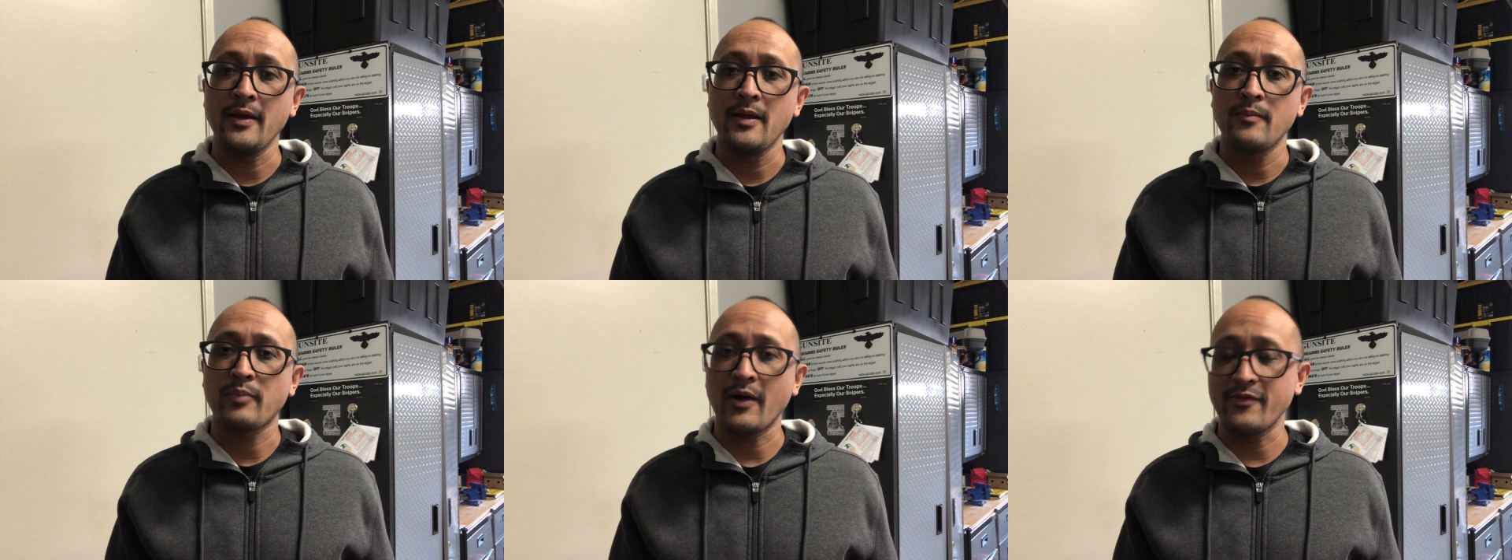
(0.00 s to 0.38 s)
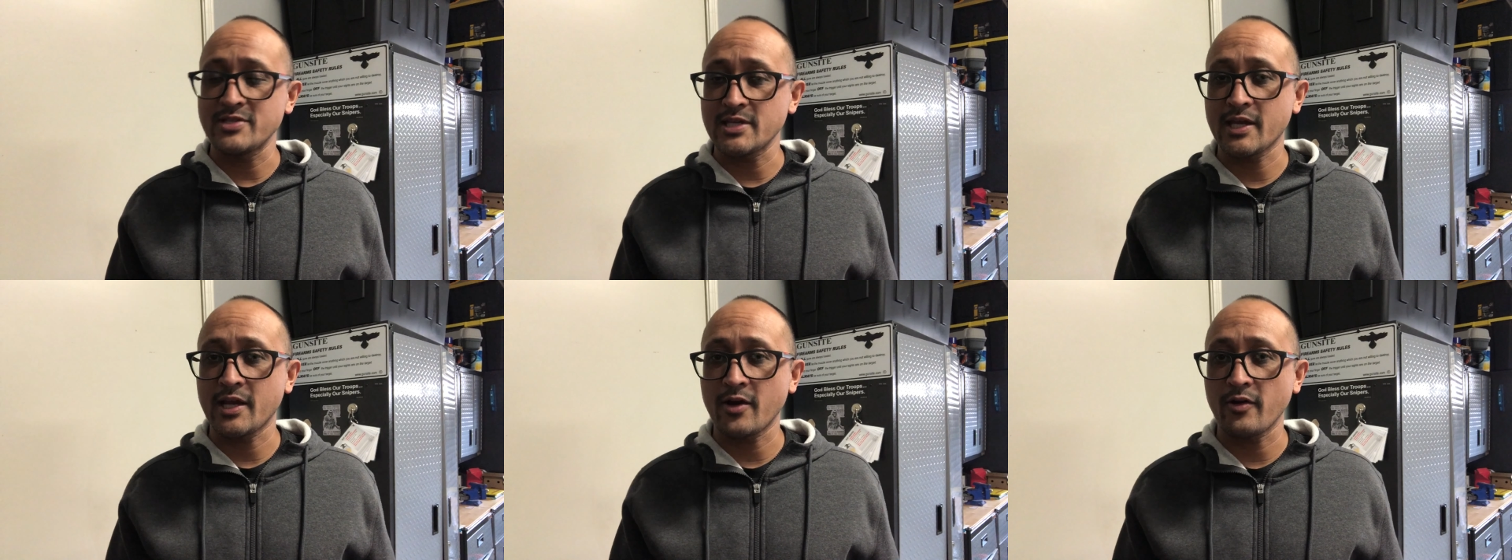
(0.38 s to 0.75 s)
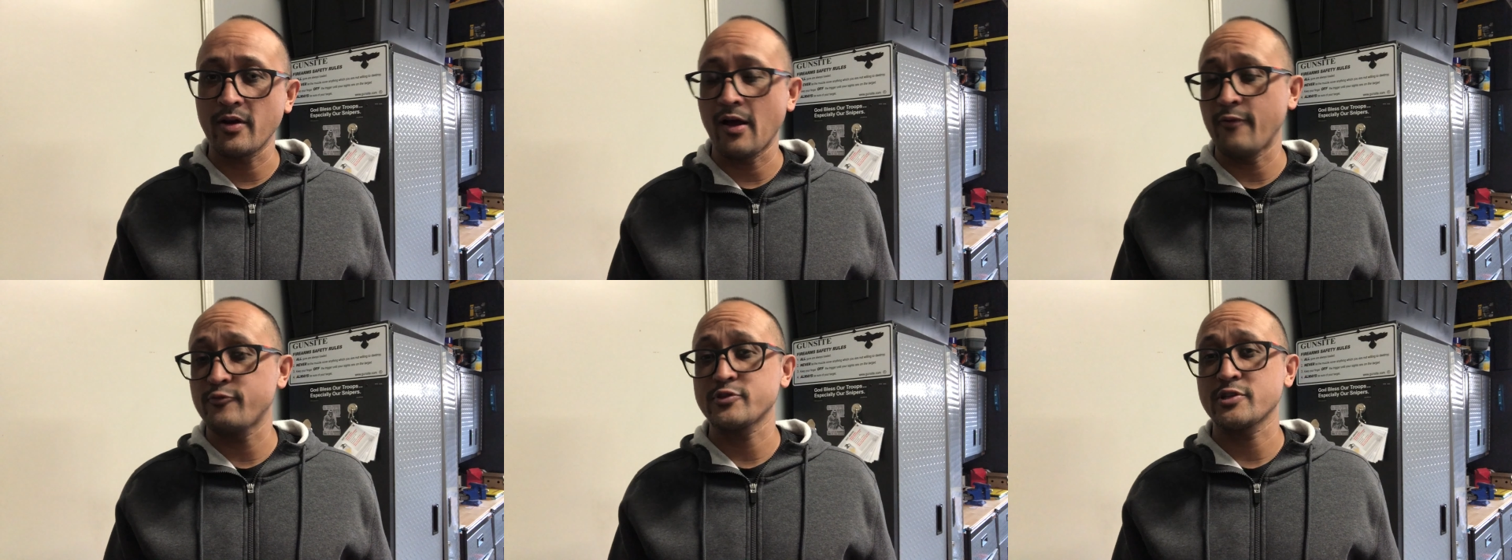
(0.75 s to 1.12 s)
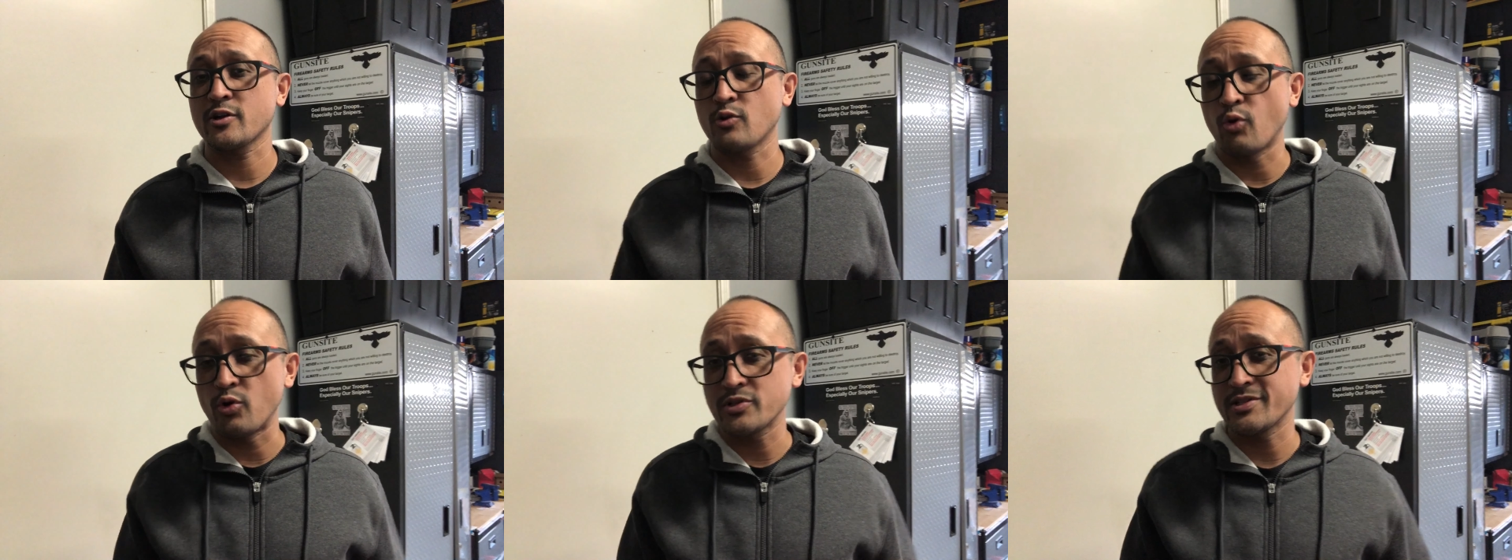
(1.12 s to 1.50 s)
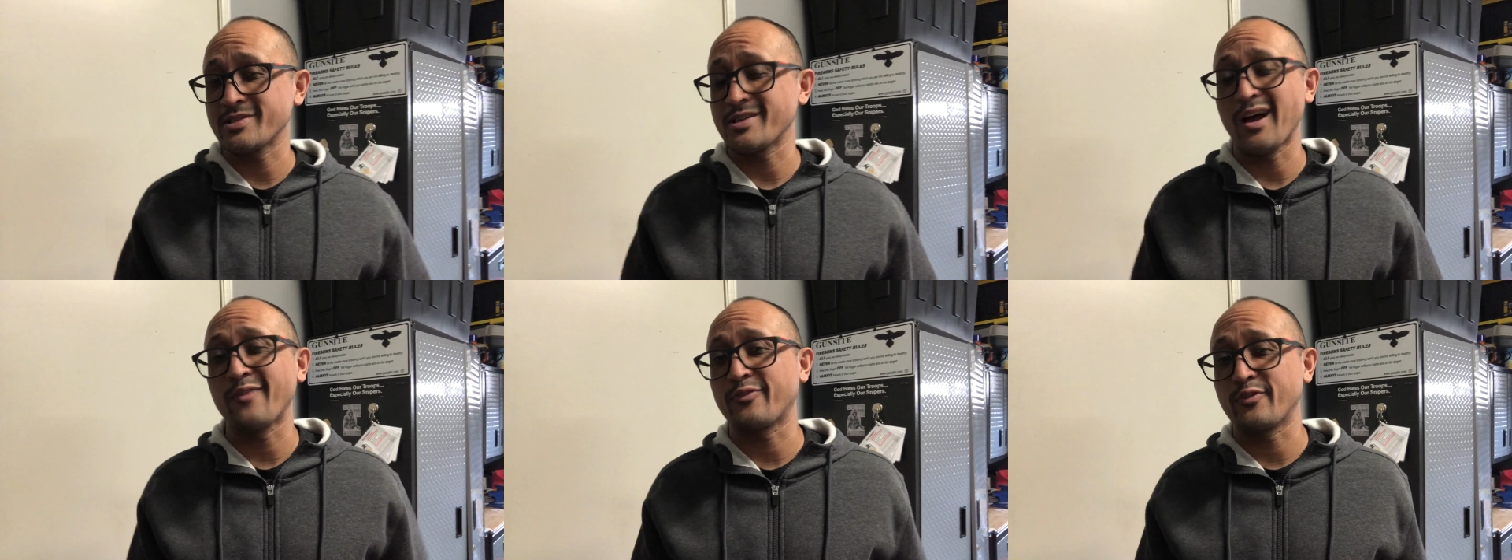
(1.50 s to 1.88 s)
private security officer courses
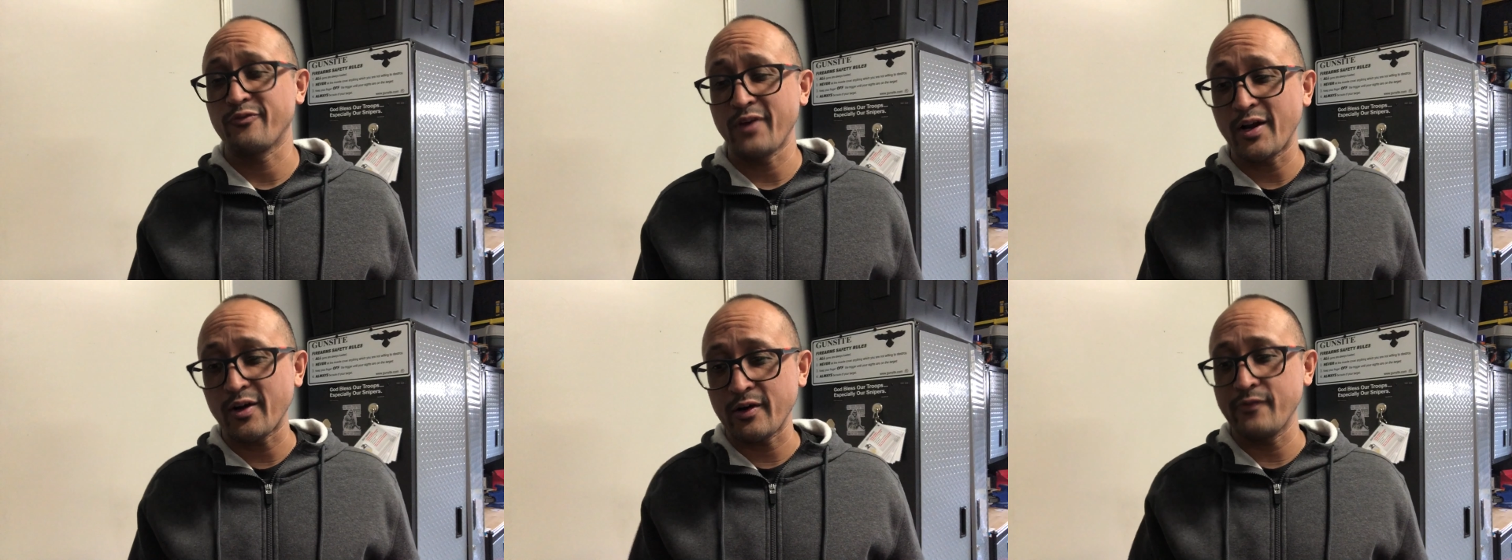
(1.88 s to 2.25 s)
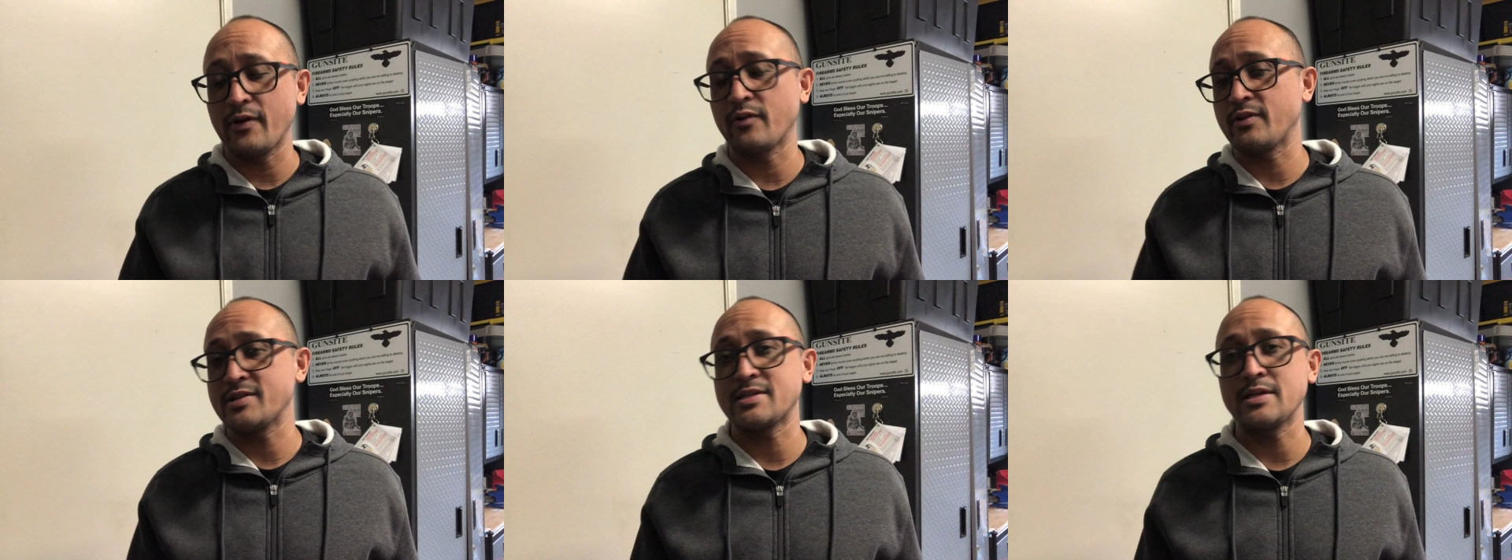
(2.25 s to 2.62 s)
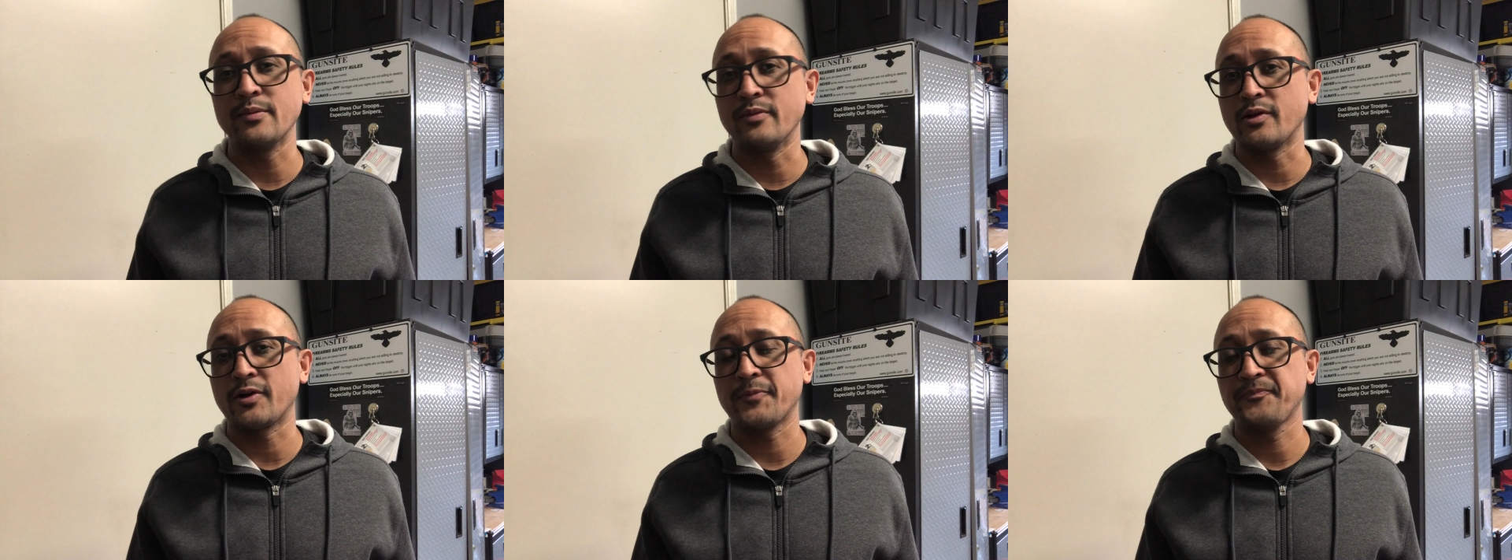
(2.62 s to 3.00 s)
offer. Very, very similar.